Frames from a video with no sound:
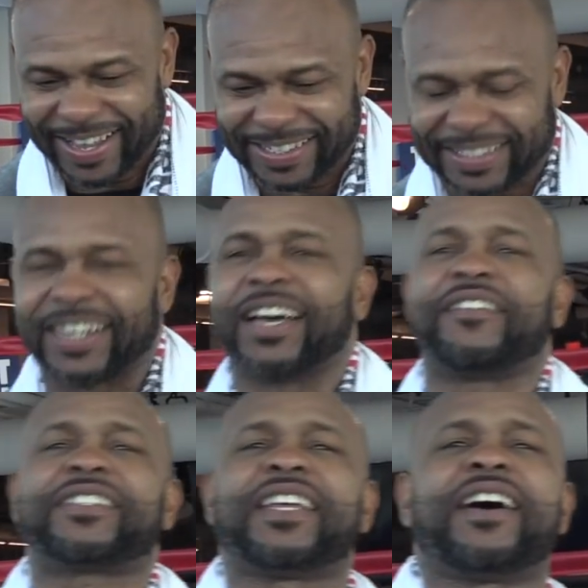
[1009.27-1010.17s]
the
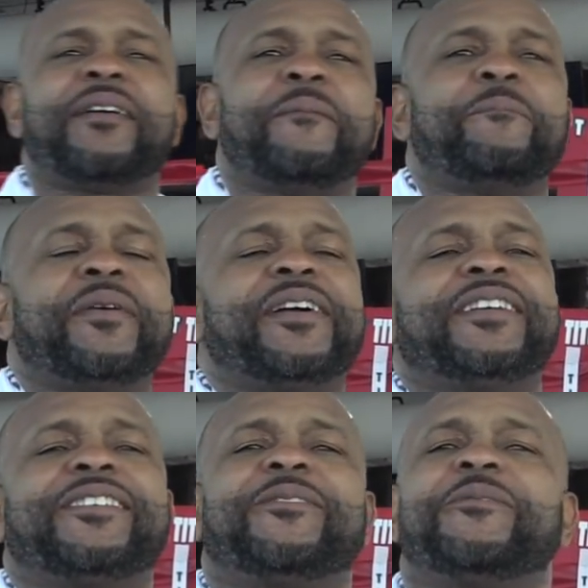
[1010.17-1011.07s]
love is there,
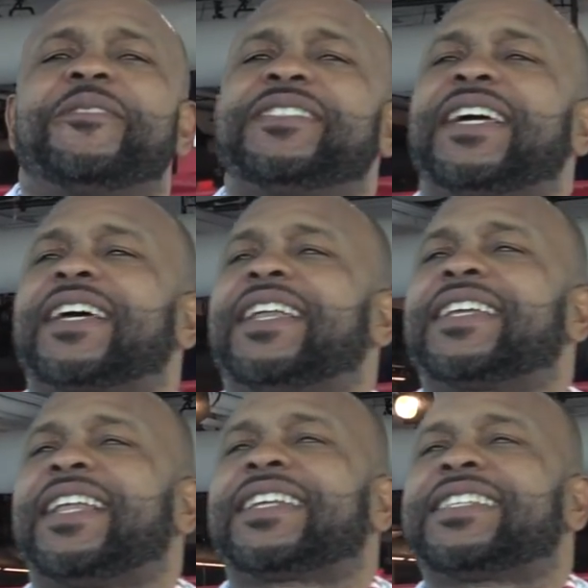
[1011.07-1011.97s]
but you know,
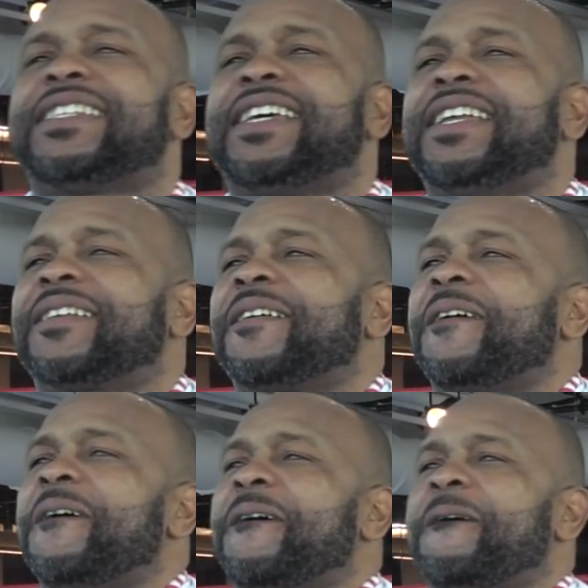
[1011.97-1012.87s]
like they
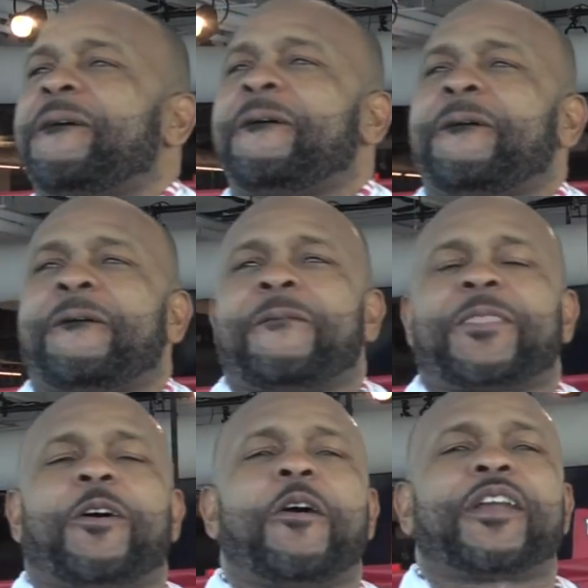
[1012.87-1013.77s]
said,
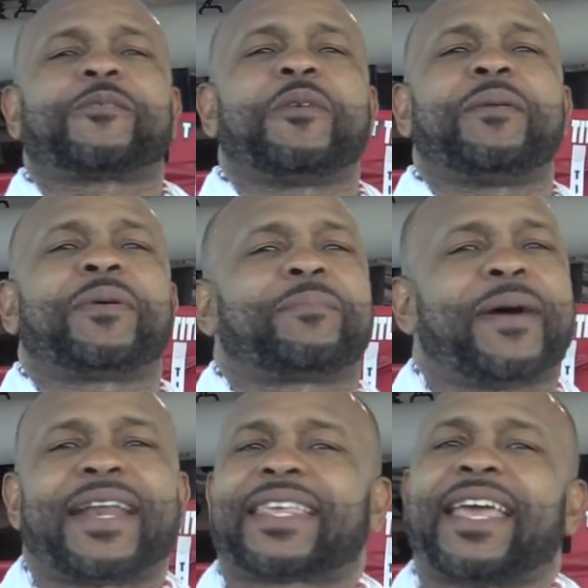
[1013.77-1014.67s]
the heart is with him, but the
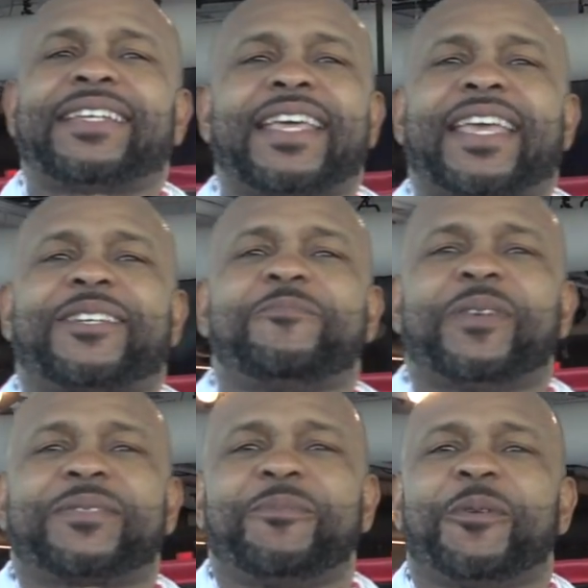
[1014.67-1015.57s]
body can't take it too
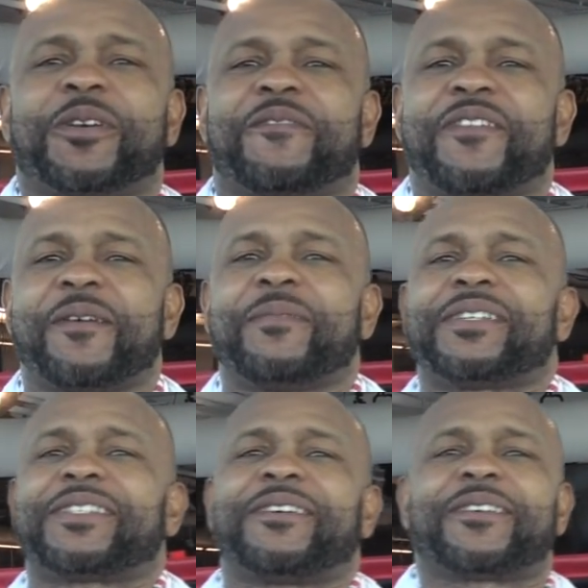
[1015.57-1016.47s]
much more. You feel me?
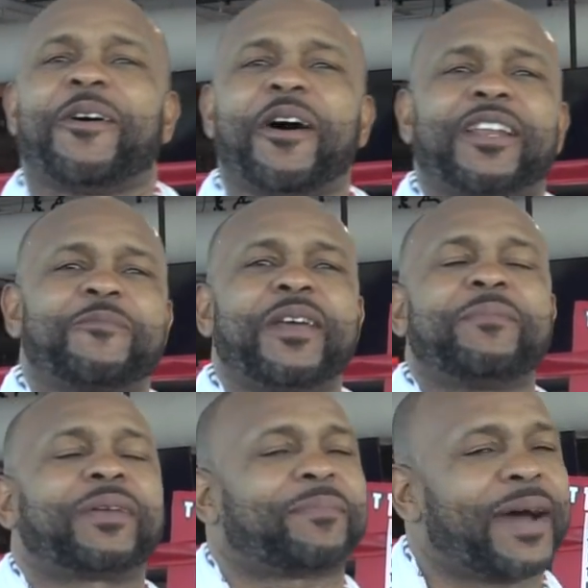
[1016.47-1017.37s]
So the heart is with
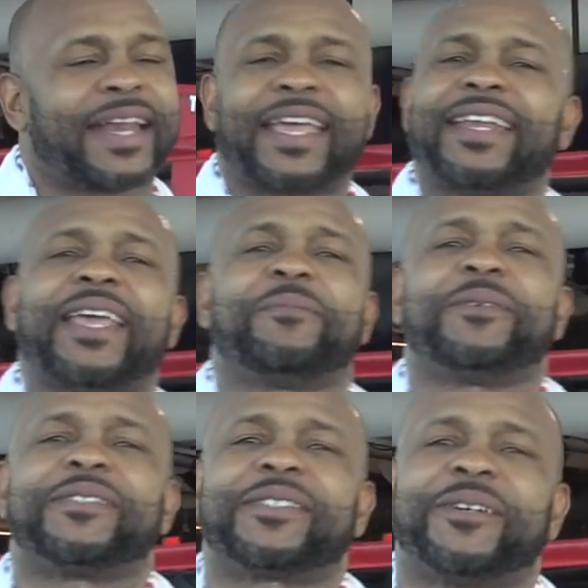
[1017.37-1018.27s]
him, but the body ain't able.
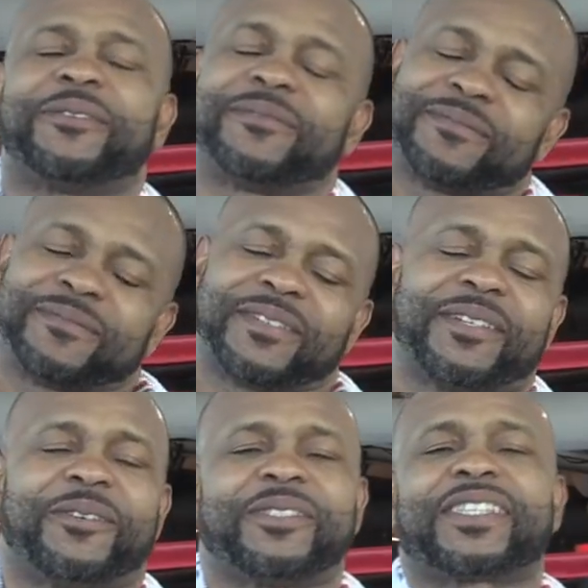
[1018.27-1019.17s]
So
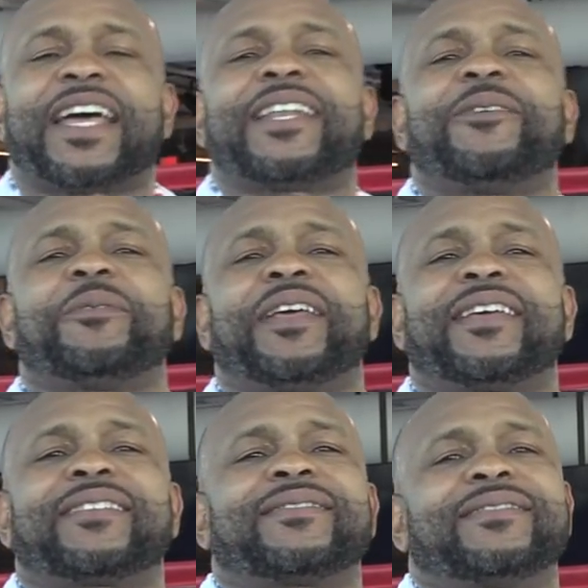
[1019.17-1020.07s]
you just got to know
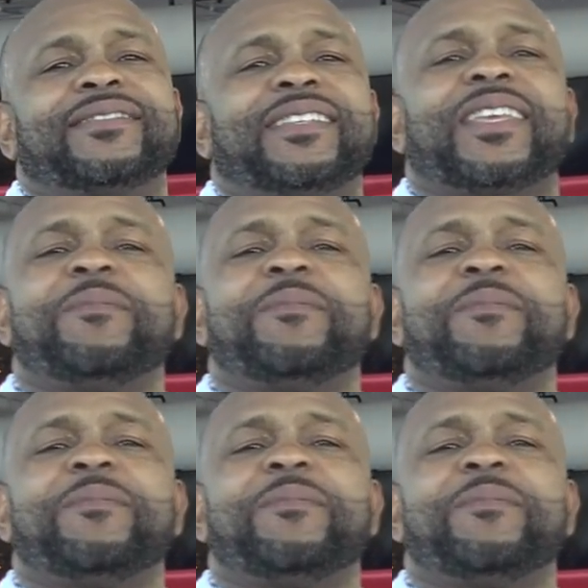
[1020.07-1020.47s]
that.